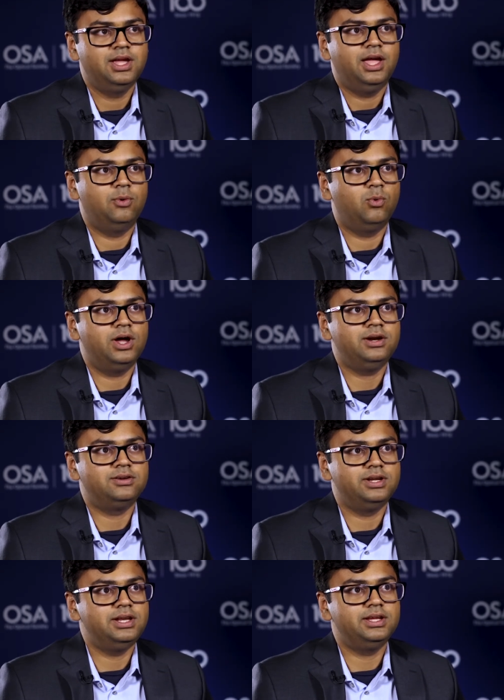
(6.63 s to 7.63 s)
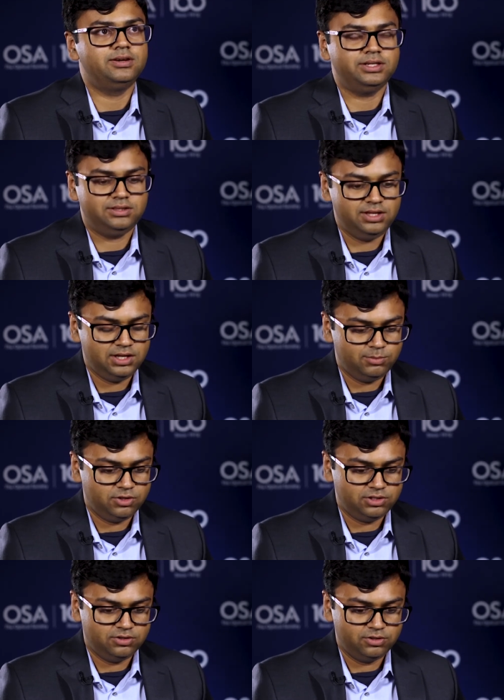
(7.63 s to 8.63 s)
And one really great thing
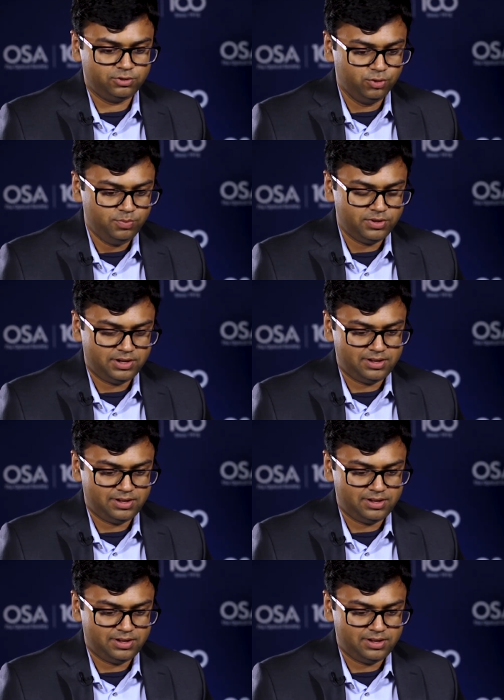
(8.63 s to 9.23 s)
about our group